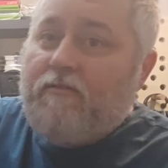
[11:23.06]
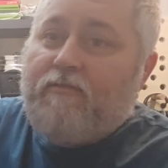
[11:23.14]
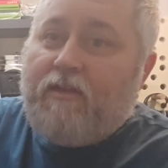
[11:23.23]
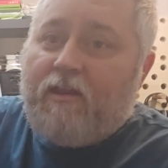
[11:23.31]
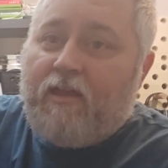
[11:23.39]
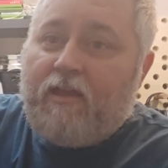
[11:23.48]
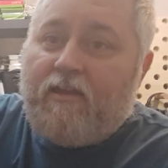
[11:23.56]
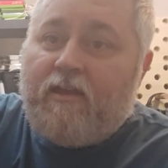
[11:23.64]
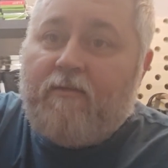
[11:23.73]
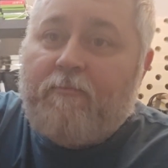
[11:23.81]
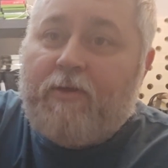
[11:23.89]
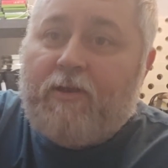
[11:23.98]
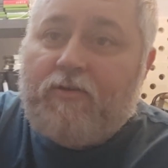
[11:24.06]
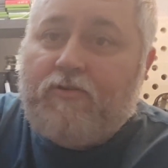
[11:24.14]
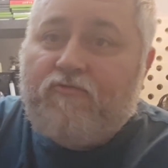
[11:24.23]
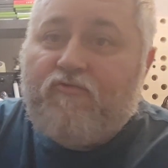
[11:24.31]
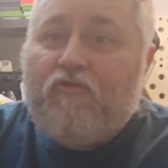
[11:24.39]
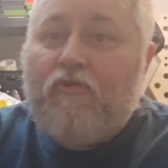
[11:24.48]
that I can have better
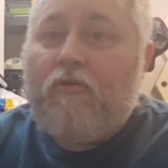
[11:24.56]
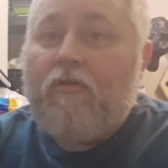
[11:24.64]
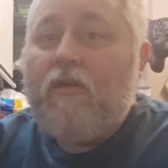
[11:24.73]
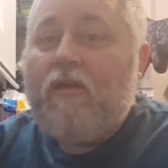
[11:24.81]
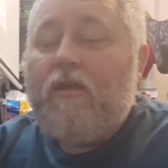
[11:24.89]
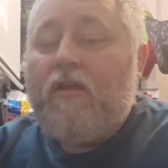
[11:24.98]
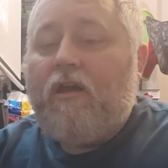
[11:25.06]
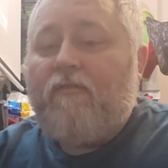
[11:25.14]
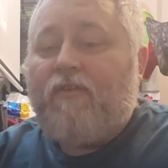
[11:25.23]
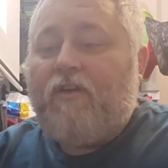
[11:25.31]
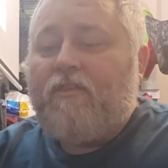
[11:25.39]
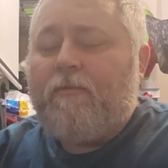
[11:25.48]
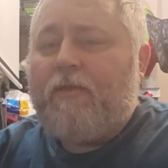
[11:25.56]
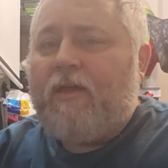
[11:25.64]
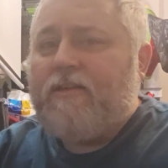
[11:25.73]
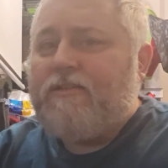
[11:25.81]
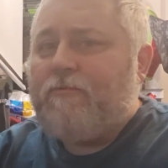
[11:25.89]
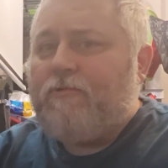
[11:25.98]
control. I find the
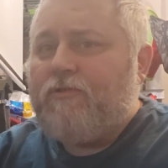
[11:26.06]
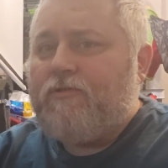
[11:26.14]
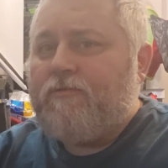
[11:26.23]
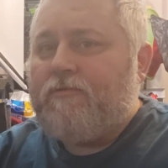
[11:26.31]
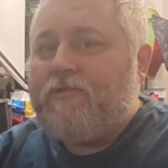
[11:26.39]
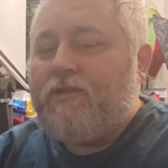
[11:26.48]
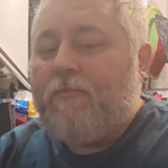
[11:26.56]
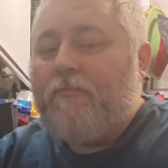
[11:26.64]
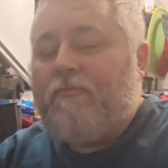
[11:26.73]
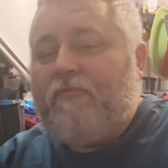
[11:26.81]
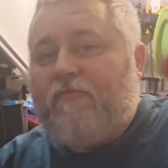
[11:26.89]
plastic ones some